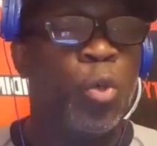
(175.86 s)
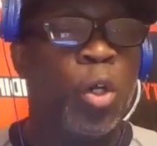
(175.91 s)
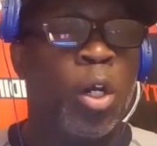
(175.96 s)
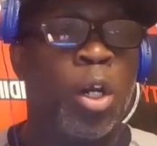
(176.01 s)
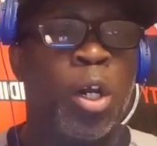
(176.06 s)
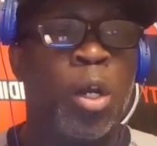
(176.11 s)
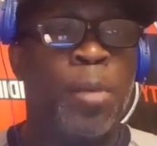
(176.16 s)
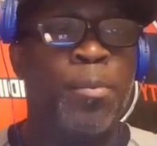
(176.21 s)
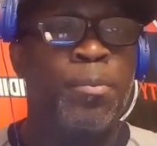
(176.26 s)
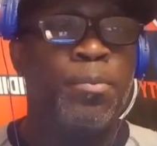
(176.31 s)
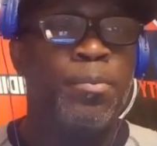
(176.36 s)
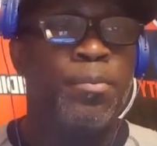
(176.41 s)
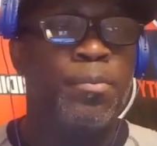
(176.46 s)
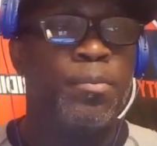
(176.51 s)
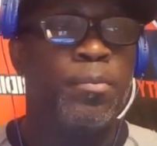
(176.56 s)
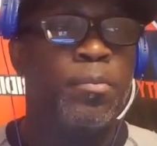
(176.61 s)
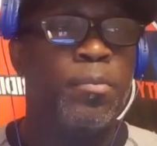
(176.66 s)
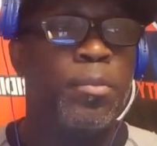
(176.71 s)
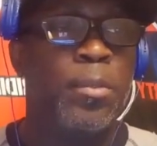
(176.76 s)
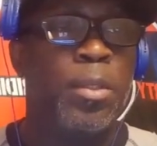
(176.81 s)
um
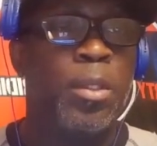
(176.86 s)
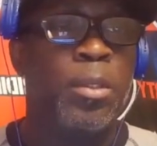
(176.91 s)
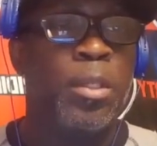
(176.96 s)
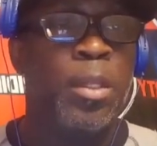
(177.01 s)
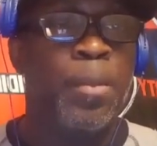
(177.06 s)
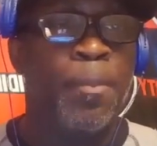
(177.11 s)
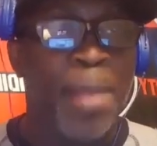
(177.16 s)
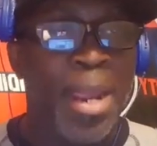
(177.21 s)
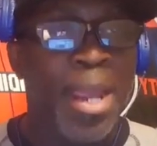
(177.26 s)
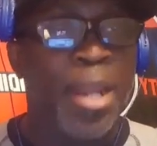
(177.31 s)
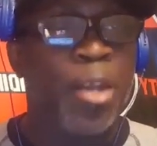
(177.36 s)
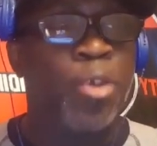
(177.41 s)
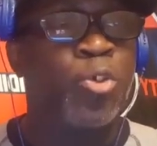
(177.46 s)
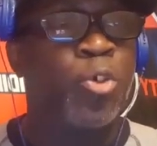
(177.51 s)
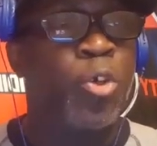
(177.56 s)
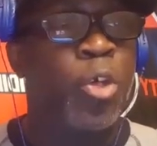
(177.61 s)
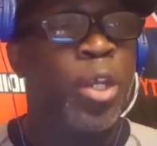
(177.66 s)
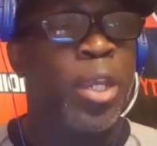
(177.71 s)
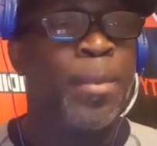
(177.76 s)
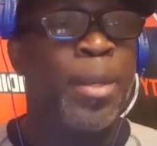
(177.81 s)
the
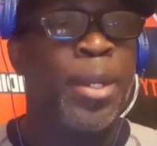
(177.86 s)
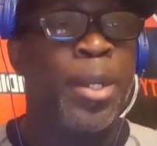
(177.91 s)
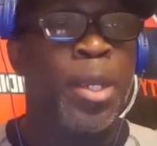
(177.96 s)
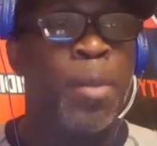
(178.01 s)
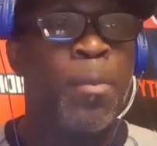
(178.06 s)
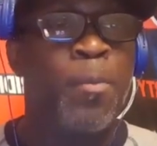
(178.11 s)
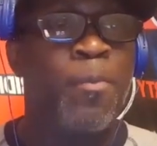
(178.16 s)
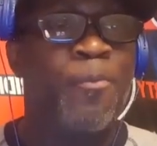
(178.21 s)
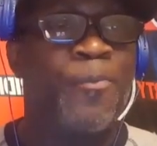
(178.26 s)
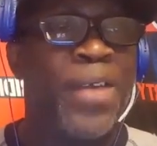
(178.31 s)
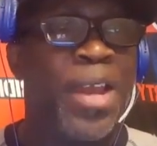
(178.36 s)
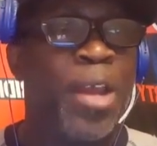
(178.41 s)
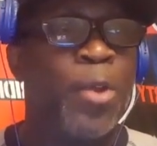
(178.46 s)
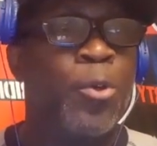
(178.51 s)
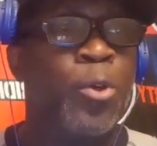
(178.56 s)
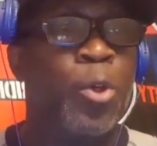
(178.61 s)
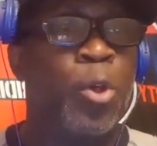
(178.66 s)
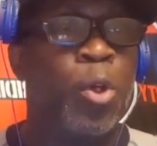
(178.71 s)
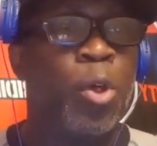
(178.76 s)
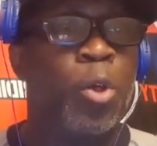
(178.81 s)
manager of Eminem,
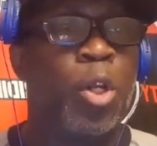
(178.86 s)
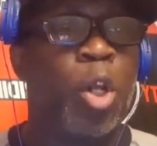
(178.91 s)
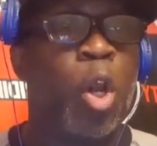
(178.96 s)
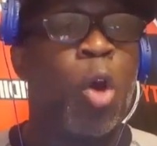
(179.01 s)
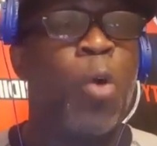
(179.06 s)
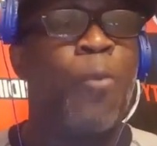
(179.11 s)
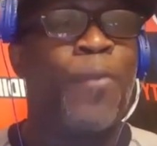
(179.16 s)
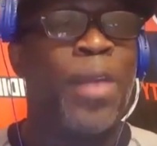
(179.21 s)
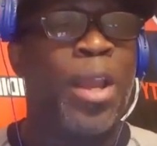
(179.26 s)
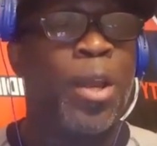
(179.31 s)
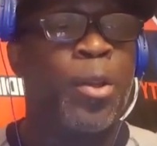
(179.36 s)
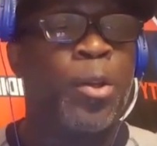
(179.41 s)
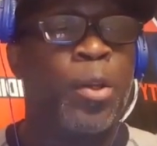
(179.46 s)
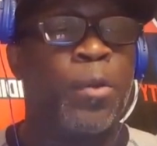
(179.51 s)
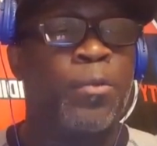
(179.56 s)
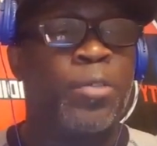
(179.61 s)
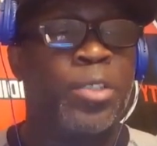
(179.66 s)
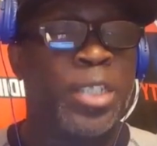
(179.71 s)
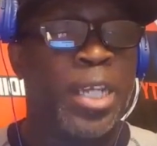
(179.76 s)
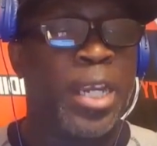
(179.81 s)
founder, co-founder
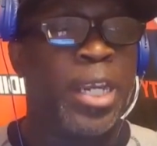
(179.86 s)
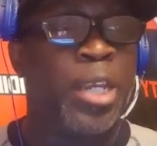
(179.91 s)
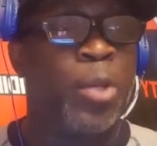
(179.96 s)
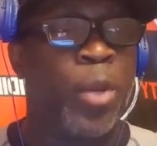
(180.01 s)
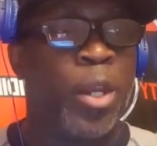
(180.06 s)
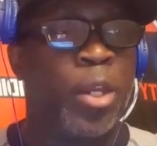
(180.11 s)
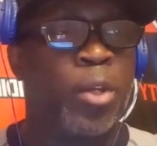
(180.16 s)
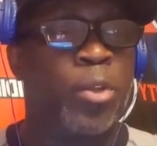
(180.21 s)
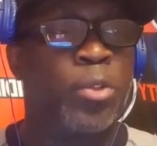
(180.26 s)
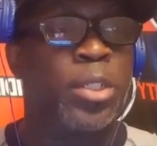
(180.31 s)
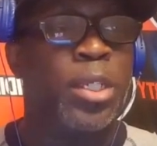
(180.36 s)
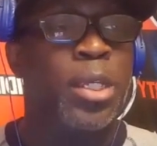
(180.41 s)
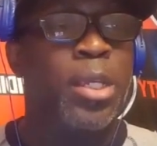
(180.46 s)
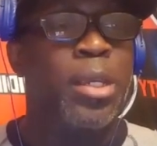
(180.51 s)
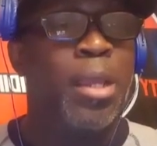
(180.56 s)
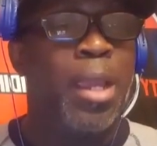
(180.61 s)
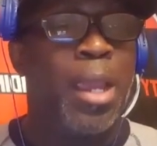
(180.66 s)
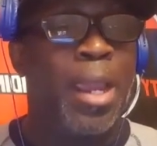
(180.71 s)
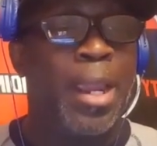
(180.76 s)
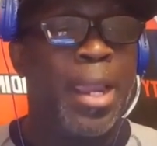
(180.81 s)
of Shady Records.
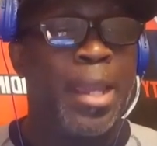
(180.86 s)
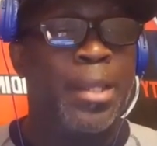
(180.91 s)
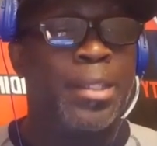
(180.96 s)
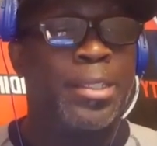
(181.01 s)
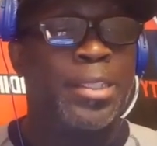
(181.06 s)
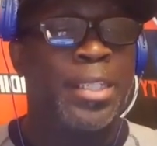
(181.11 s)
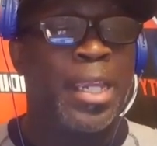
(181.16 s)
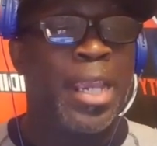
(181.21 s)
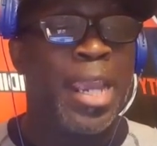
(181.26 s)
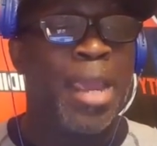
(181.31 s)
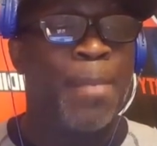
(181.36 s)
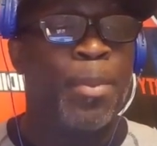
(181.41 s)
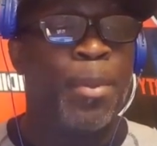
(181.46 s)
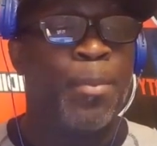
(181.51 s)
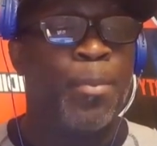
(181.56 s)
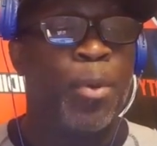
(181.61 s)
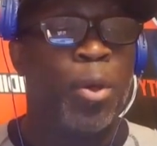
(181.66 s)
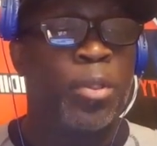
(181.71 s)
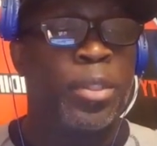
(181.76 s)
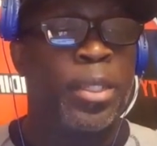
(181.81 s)
I got to say happy
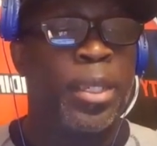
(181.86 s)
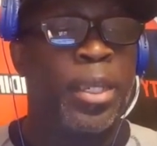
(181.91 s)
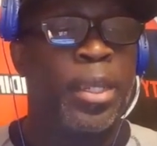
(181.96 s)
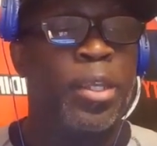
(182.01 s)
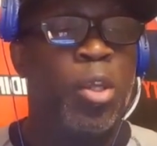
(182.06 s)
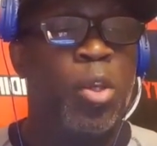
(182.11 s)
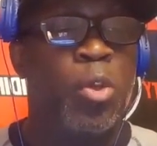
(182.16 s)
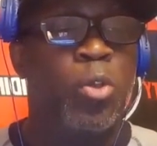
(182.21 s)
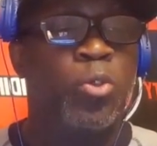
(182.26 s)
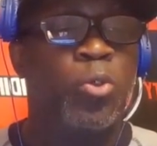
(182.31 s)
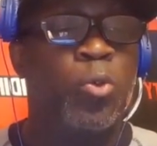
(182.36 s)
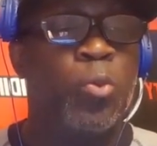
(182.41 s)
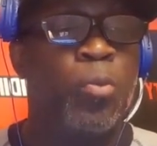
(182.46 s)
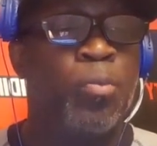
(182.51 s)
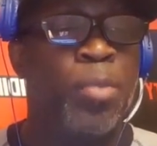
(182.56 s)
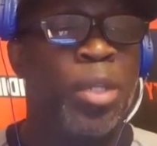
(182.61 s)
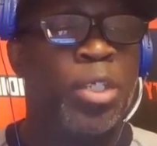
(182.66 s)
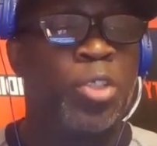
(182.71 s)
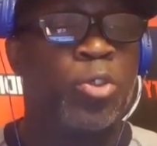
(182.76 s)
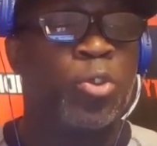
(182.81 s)
birthday to
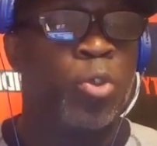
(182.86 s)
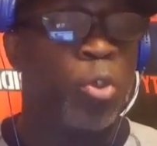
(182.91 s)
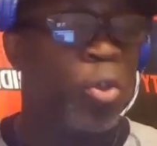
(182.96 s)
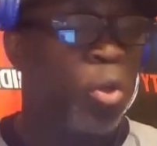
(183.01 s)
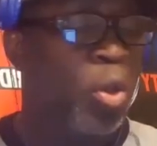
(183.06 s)
Mister